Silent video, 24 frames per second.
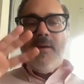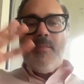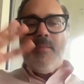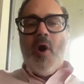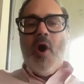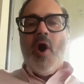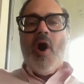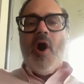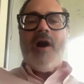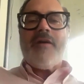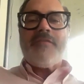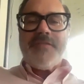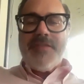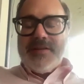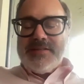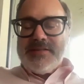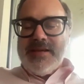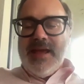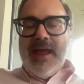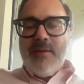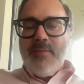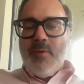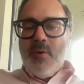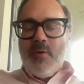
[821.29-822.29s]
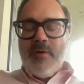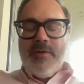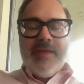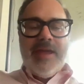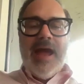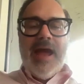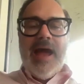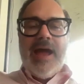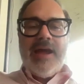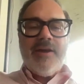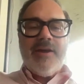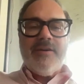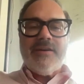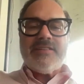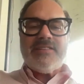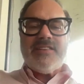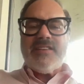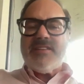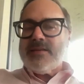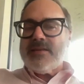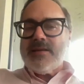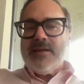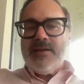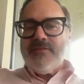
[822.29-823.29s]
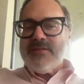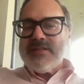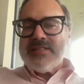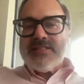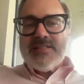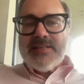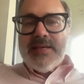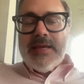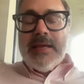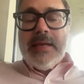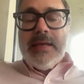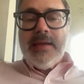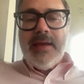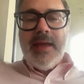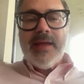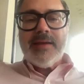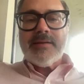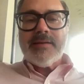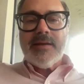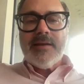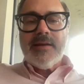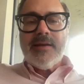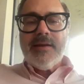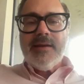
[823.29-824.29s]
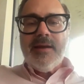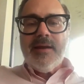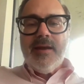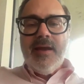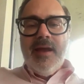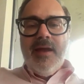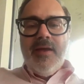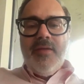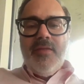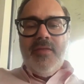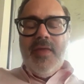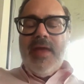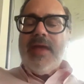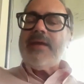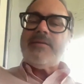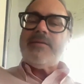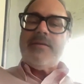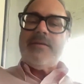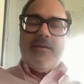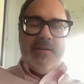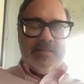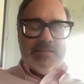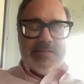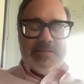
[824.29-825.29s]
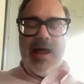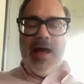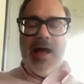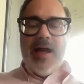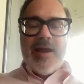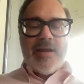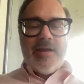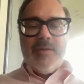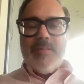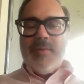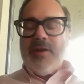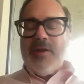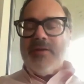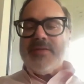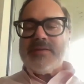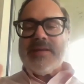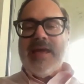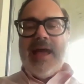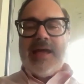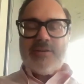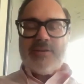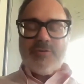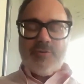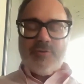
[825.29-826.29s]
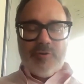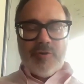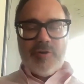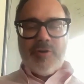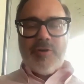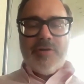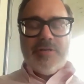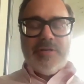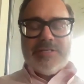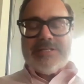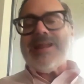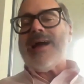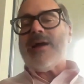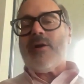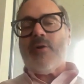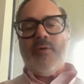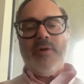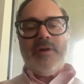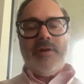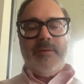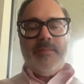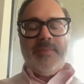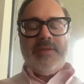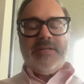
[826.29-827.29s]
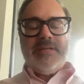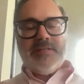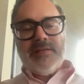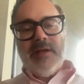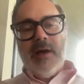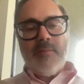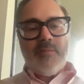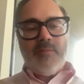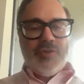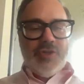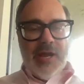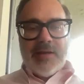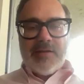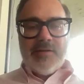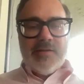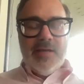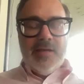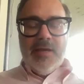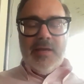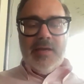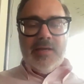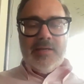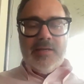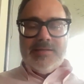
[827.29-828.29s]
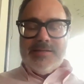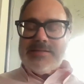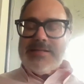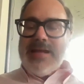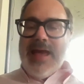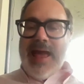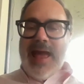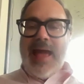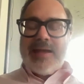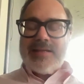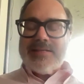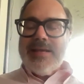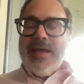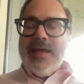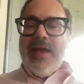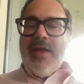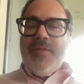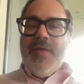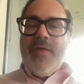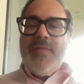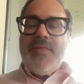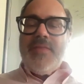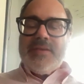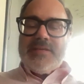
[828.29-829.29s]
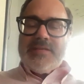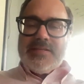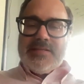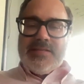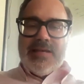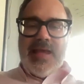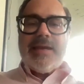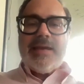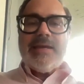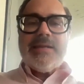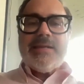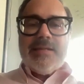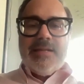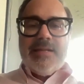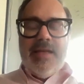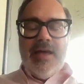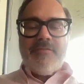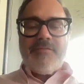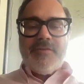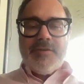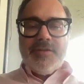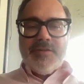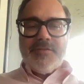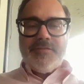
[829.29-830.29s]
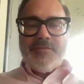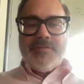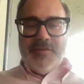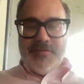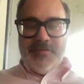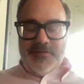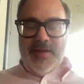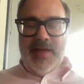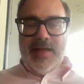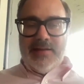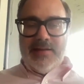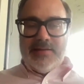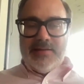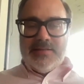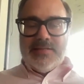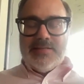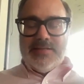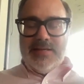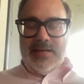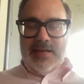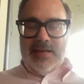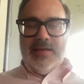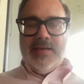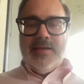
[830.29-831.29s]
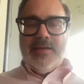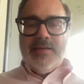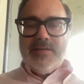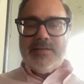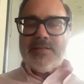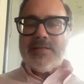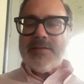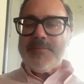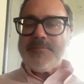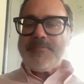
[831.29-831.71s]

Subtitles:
off the table where the IRS isn't even seeing it, then it's not going to be on the tax return. It's not going to be subject to tax. Then the second level of defense is